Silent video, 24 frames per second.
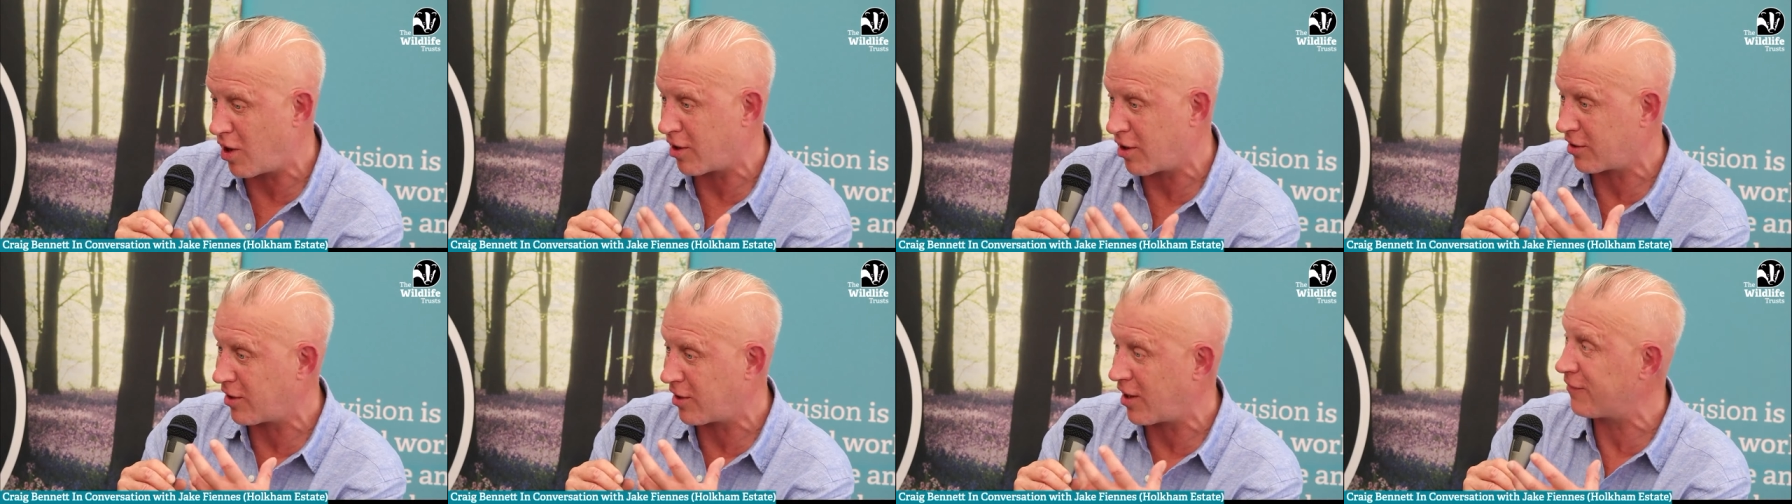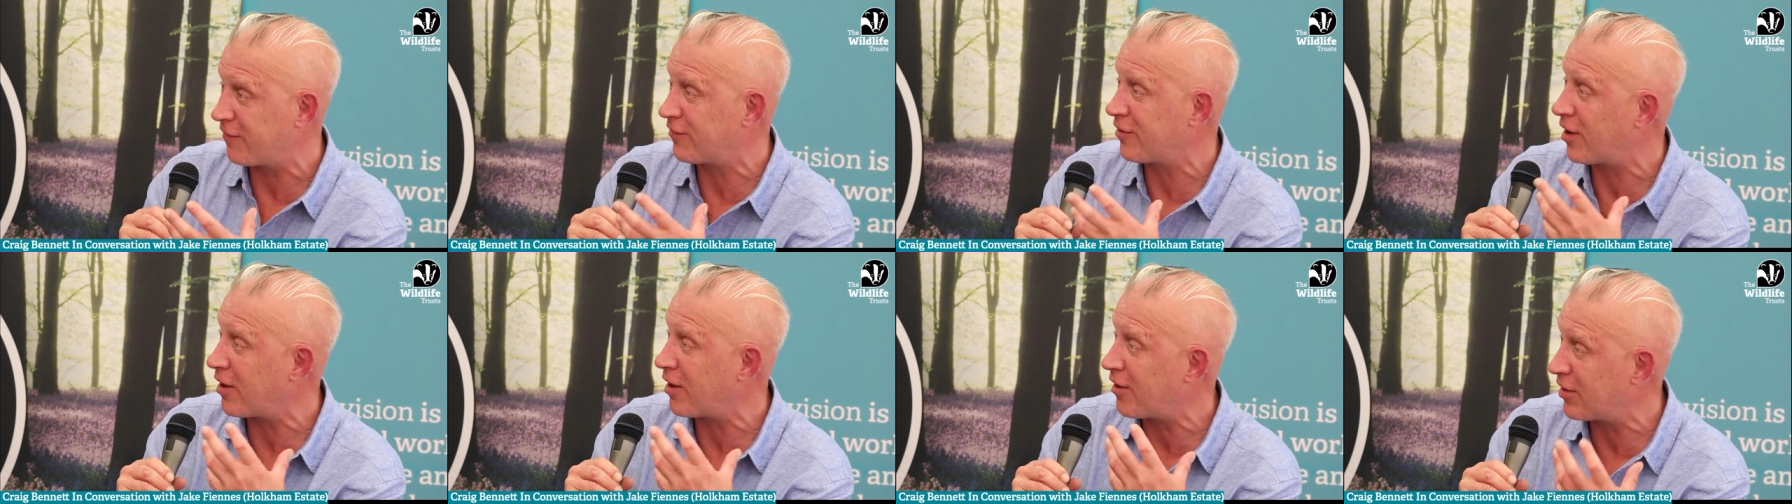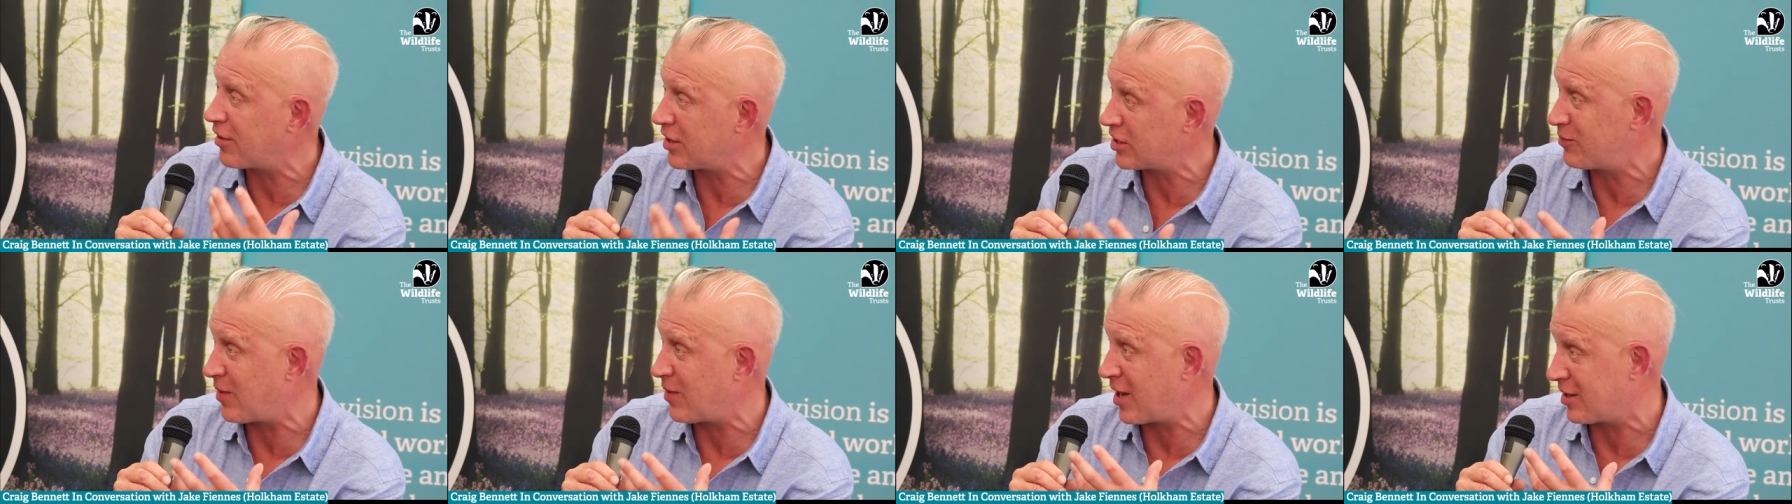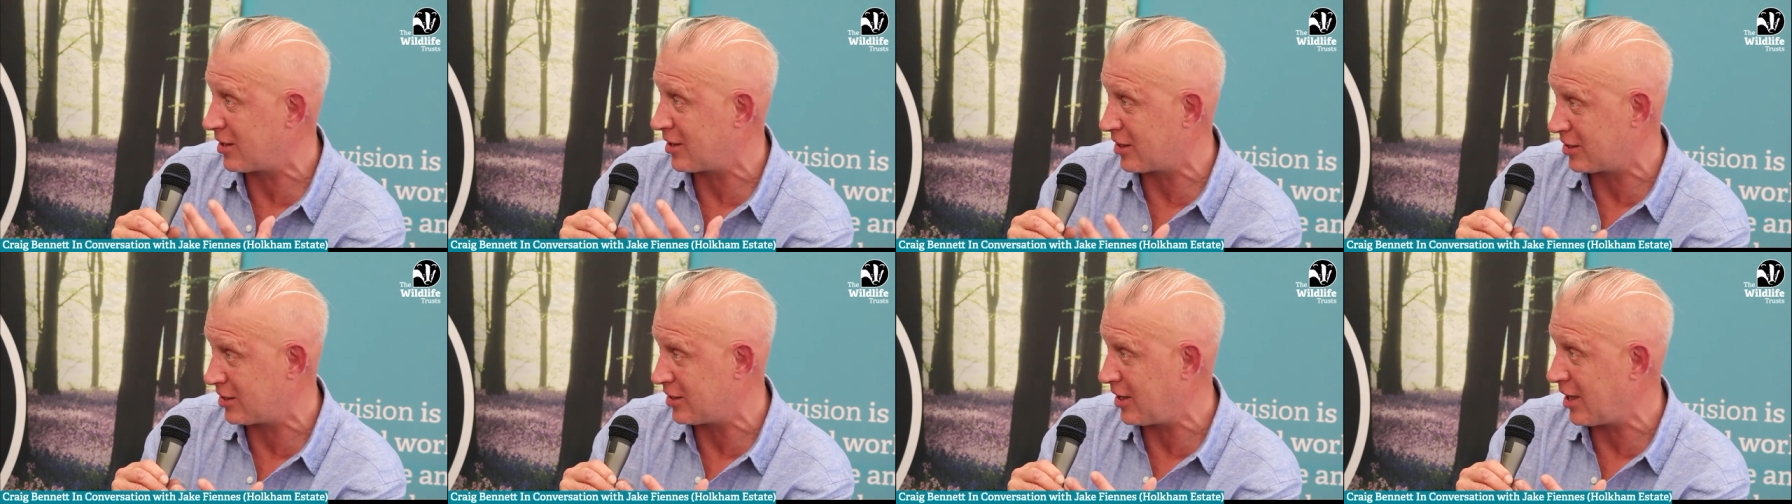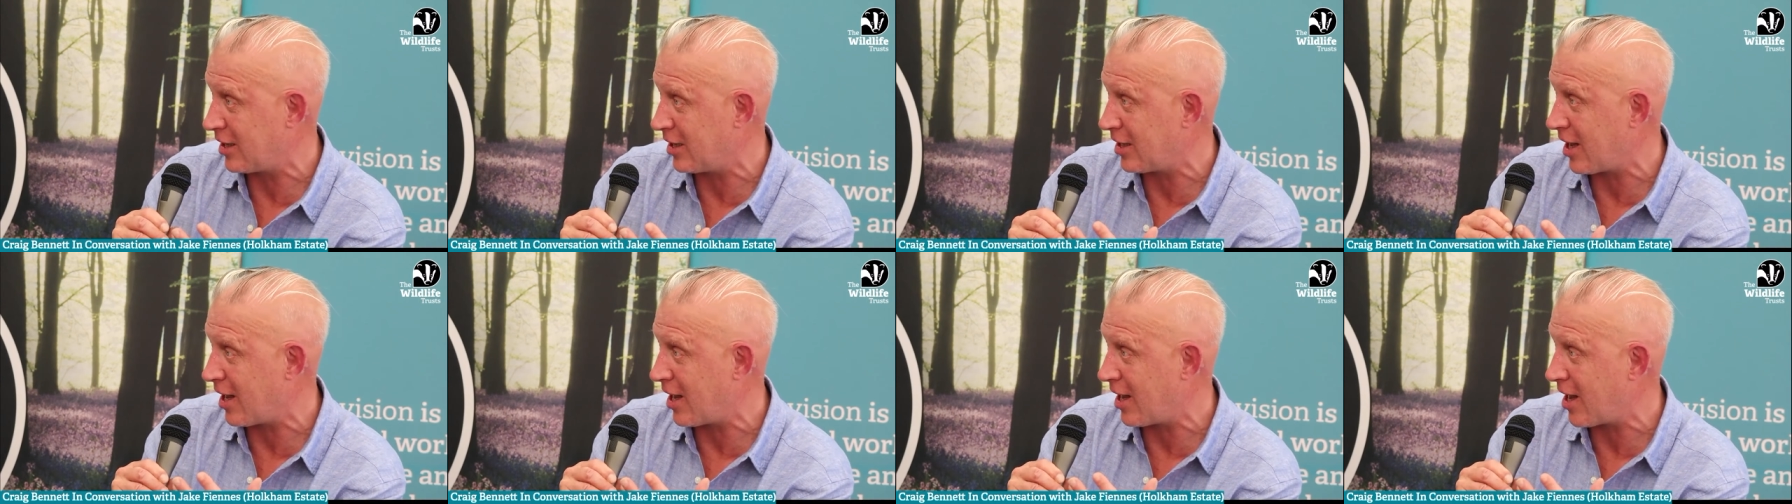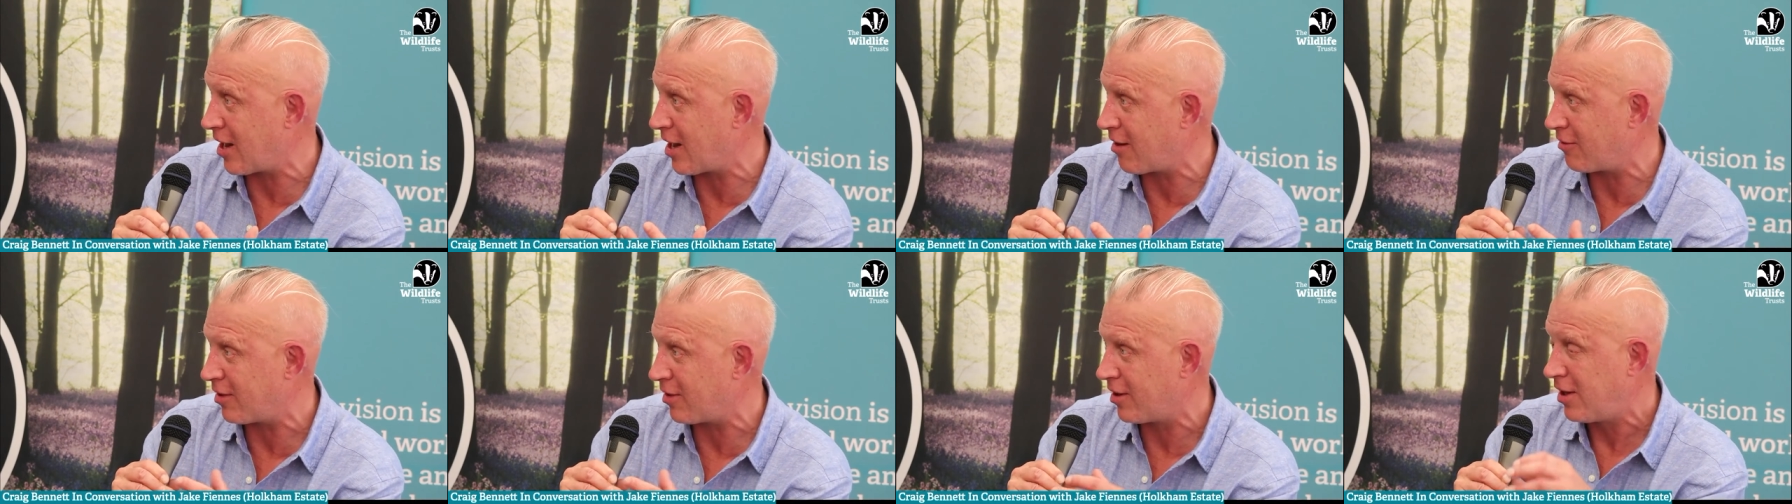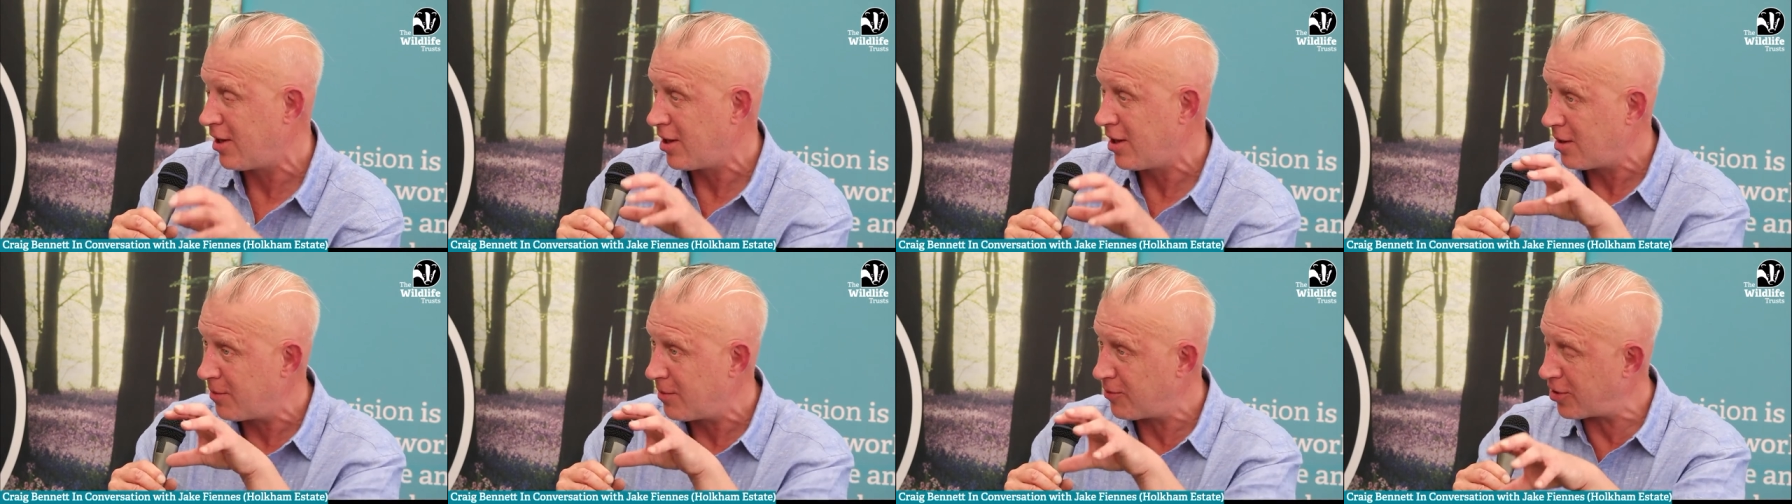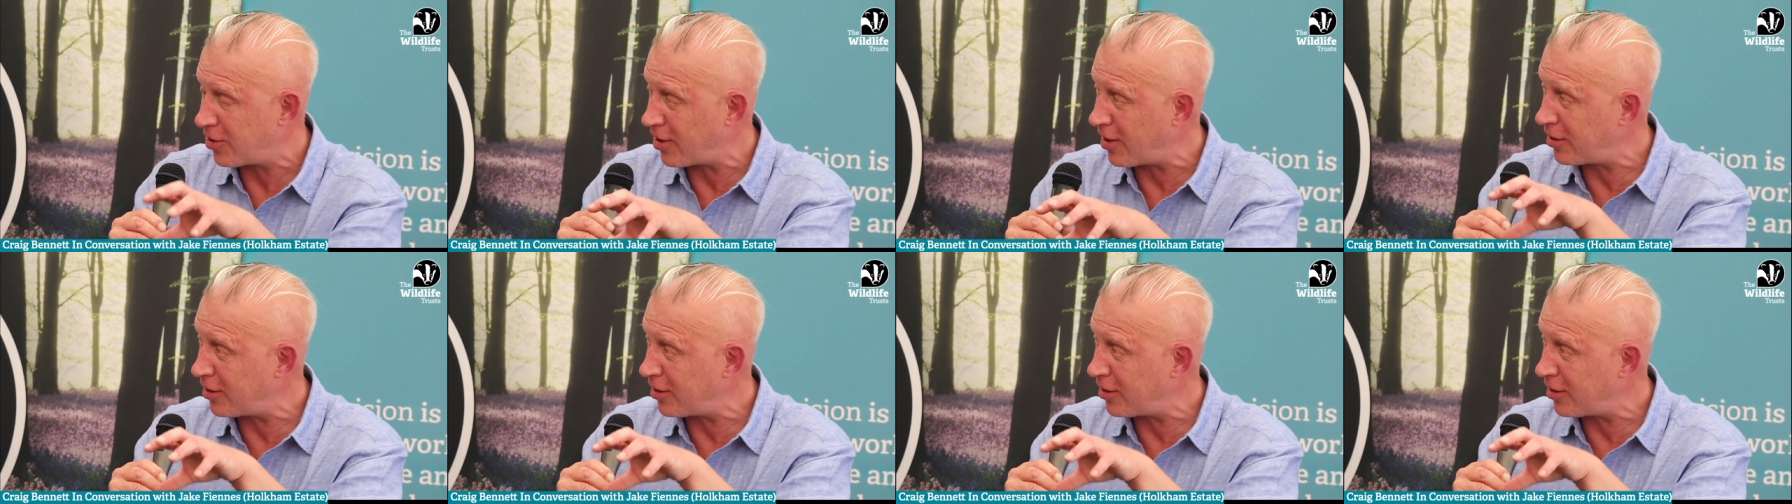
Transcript: wildlife that I'd expect to see in that area. But